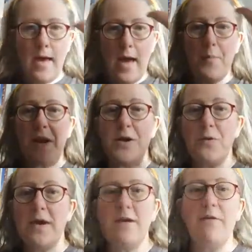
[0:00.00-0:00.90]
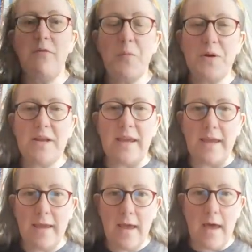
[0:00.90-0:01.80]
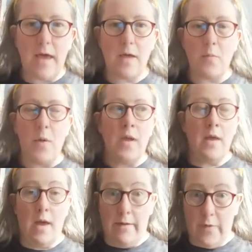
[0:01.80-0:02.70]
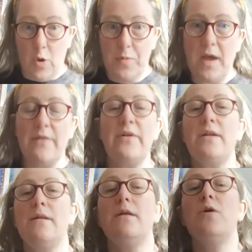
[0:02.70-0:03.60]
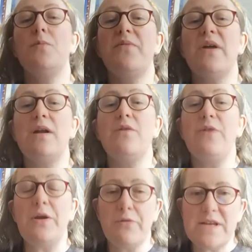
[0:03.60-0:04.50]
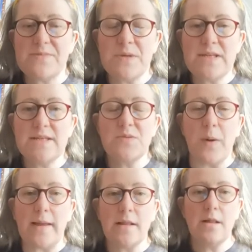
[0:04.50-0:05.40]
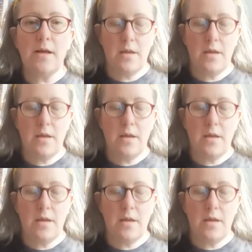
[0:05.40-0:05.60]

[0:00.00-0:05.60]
Happy New Year, everybody. Hope you've had a lovely Christmas as well.